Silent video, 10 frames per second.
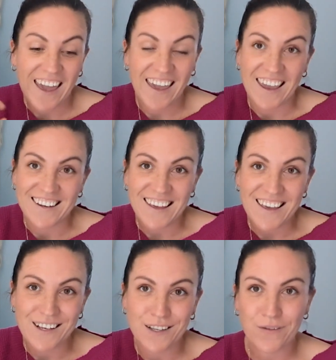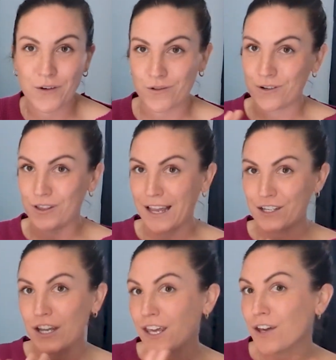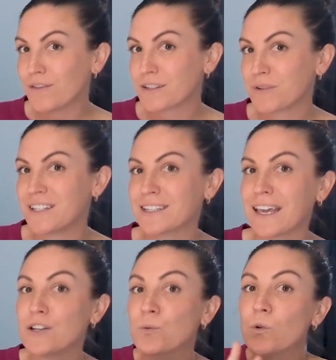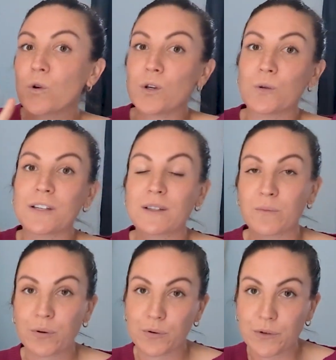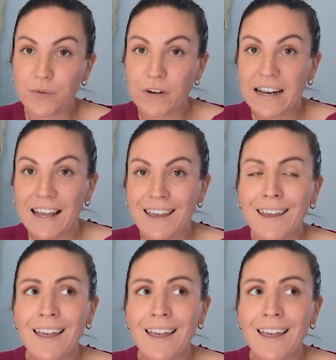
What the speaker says: handy is if you're like checking over someone's schedule or you're doing some proofreading